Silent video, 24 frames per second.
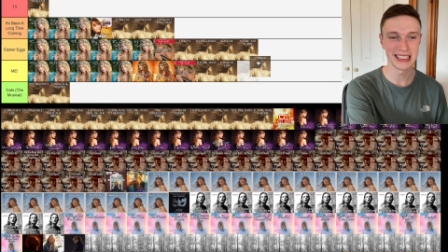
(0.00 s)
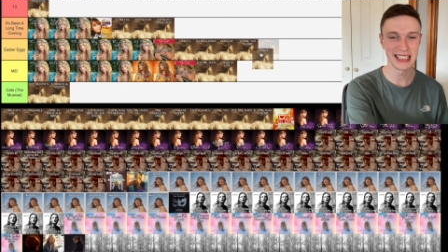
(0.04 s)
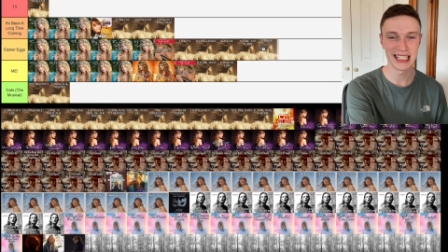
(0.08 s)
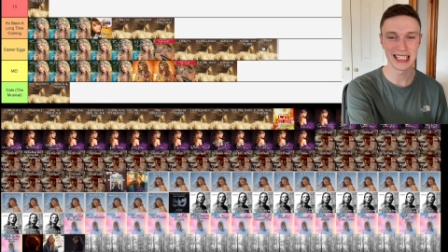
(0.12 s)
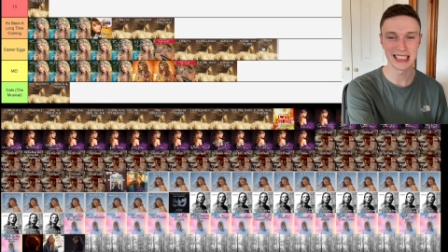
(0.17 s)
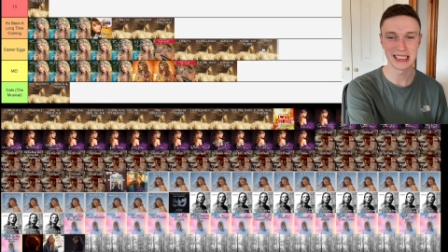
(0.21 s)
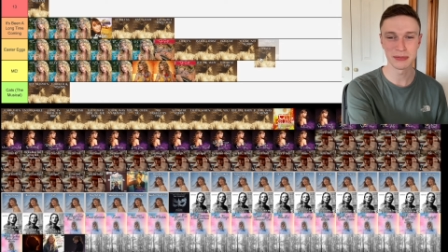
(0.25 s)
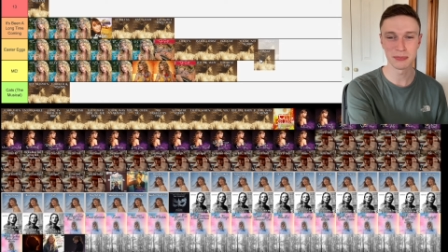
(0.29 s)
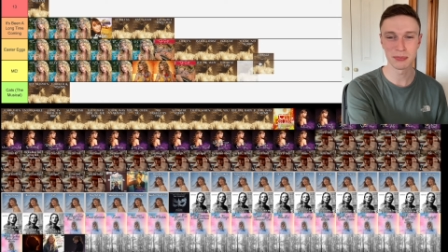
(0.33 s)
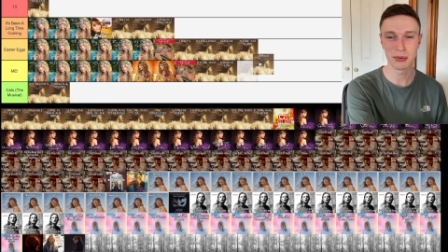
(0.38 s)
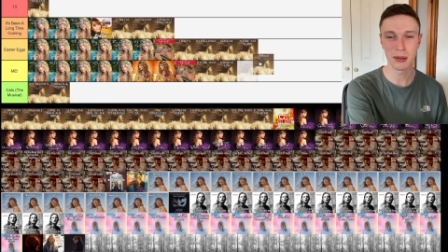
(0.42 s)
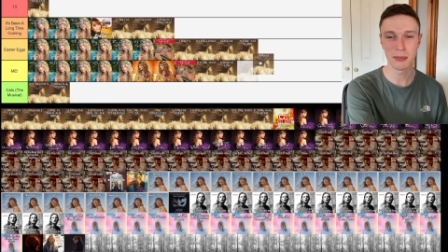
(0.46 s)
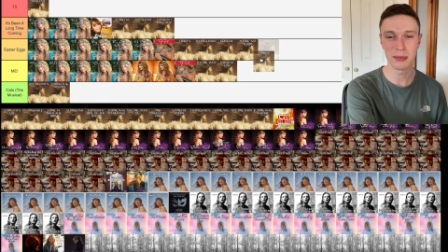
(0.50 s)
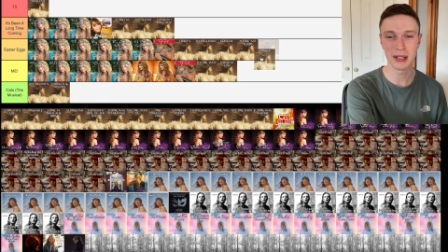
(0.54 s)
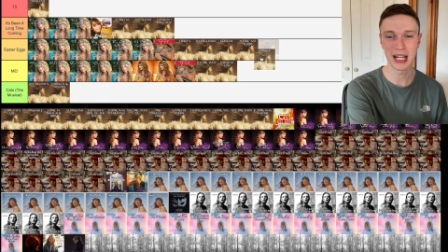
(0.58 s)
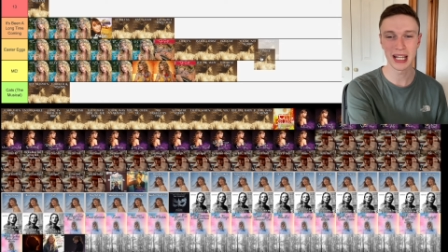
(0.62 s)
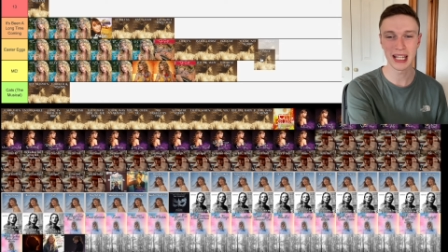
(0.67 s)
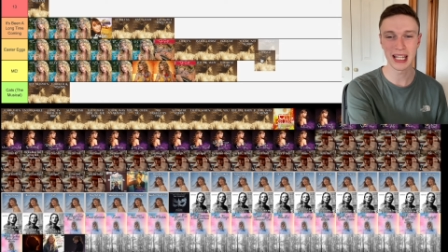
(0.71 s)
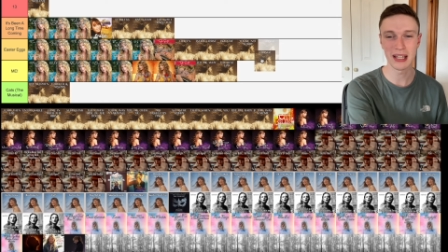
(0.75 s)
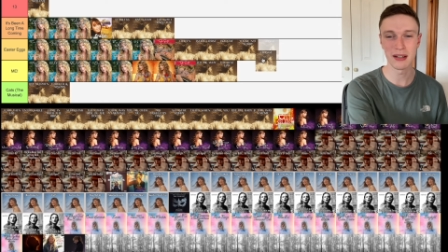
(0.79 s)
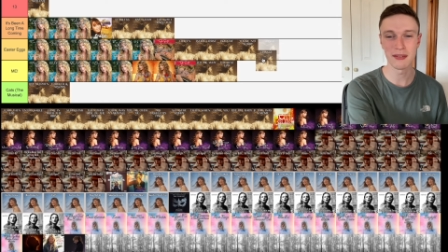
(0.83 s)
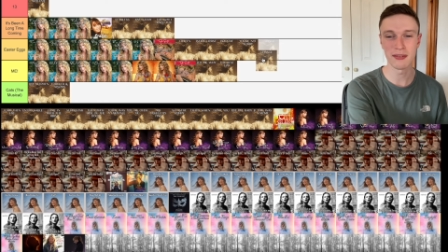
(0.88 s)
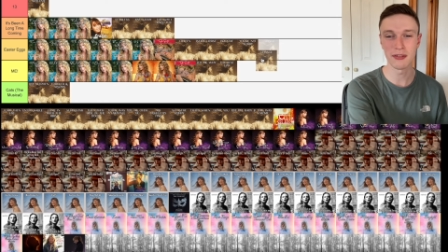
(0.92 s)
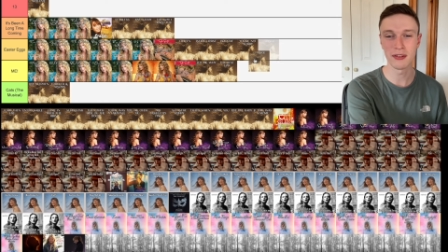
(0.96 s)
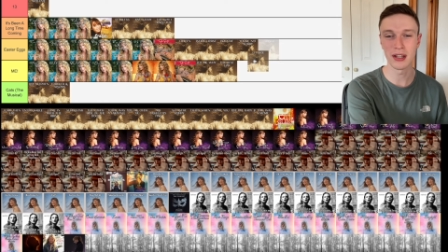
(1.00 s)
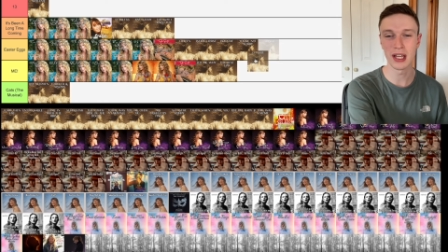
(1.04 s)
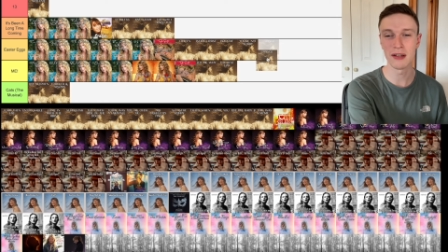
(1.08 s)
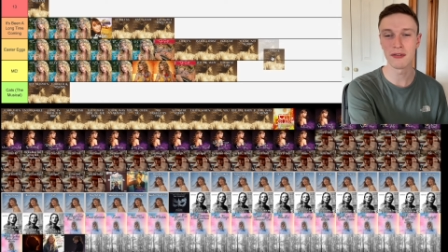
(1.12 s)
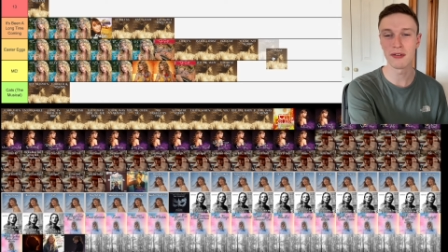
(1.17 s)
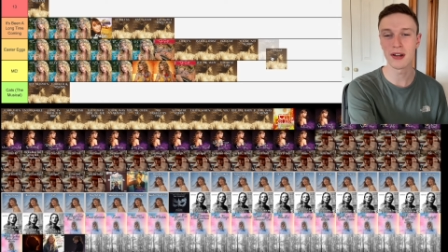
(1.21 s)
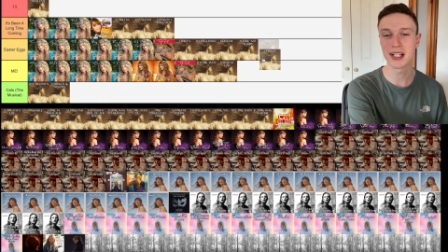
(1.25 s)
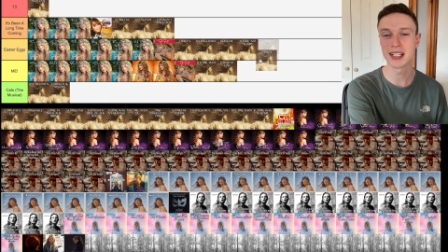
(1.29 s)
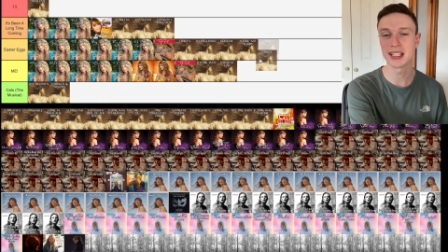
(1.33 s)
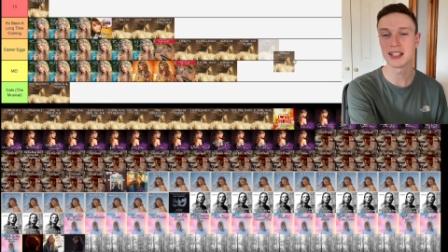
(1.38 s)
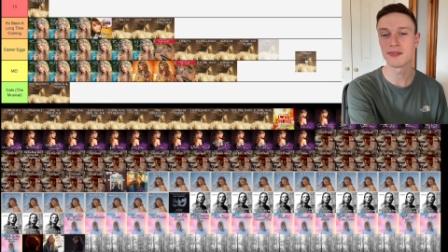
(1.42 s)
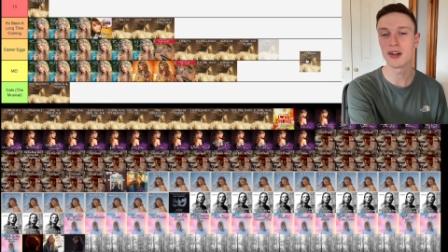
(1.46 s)
It's probably like if, if
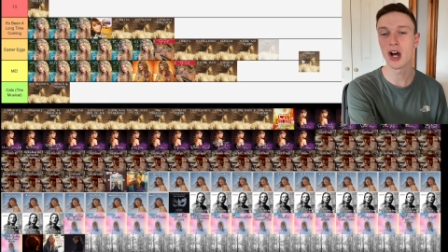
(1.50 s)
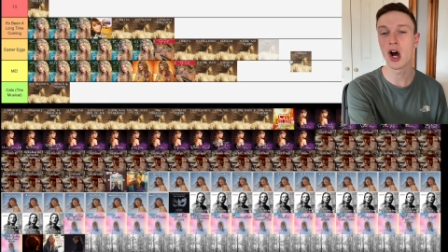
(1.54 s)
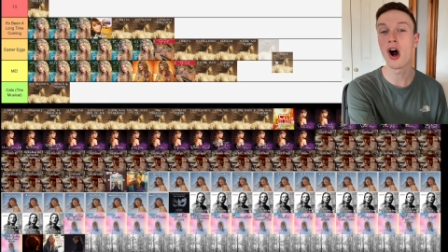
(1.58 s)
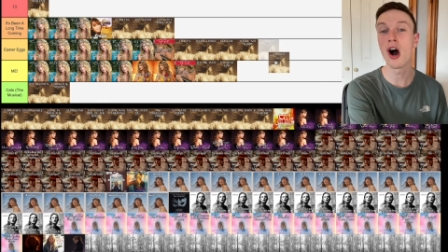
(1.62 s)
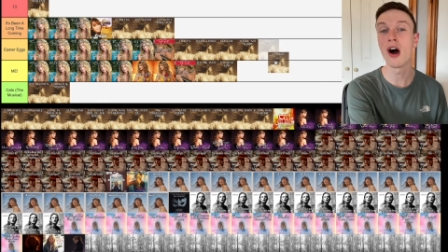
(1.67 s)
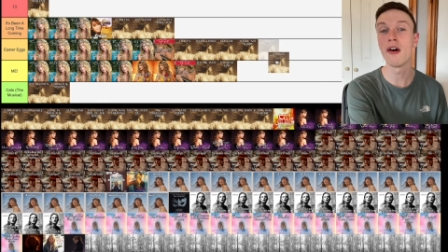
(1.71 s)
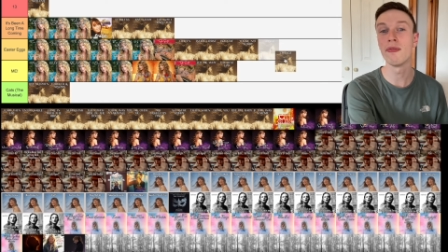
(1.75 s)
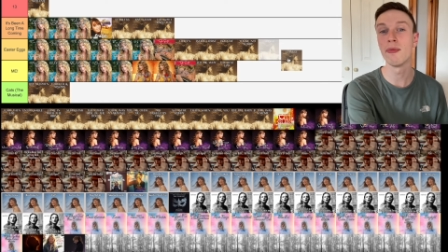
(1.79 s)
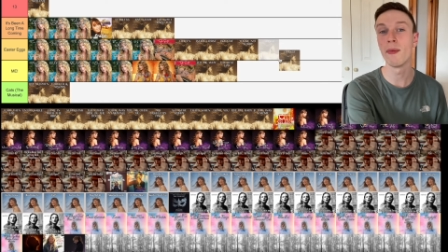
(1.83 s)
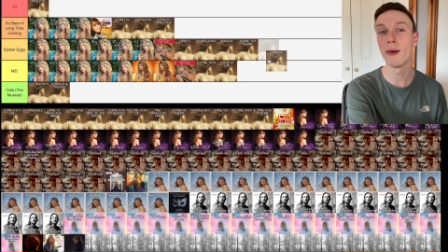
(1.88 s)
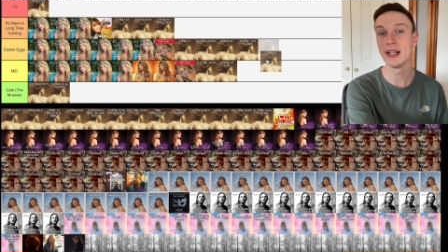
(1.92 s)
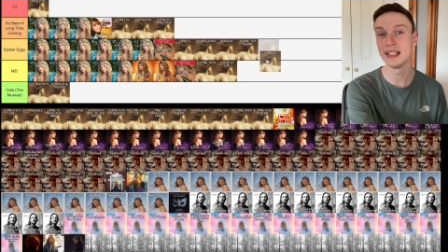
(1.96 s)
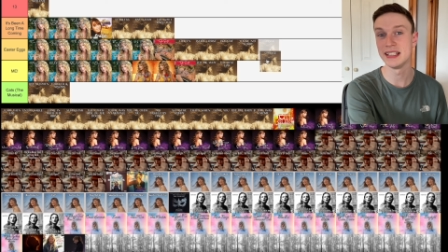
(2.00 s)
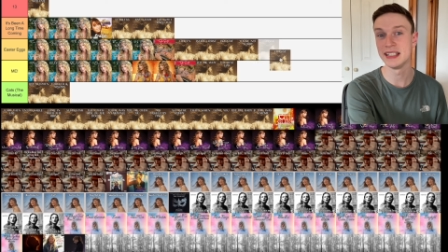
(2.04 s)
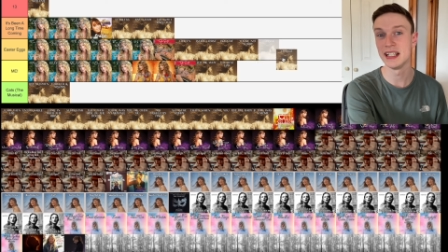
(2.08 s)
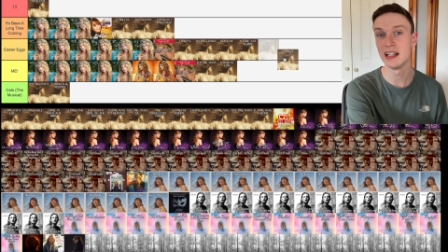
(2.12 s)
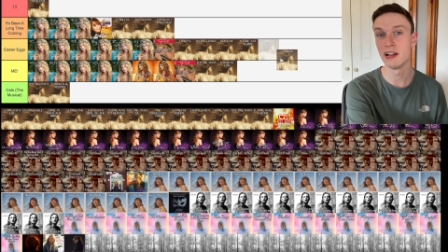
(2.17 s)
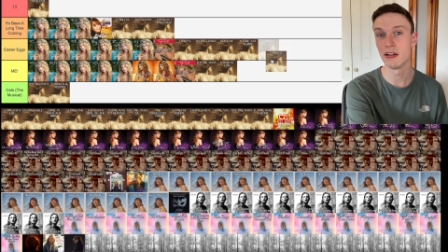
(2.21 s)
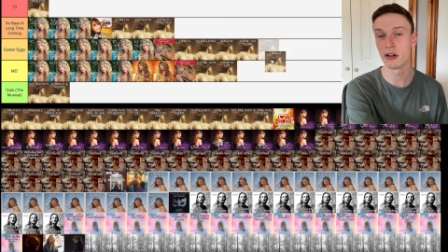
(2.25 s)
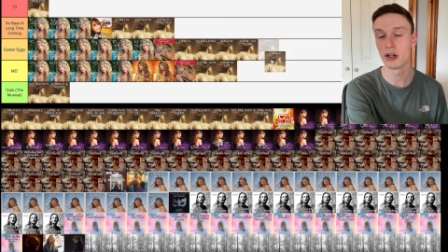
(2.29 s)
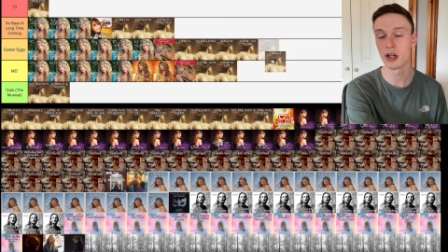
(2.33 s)
I could have a halfway tier,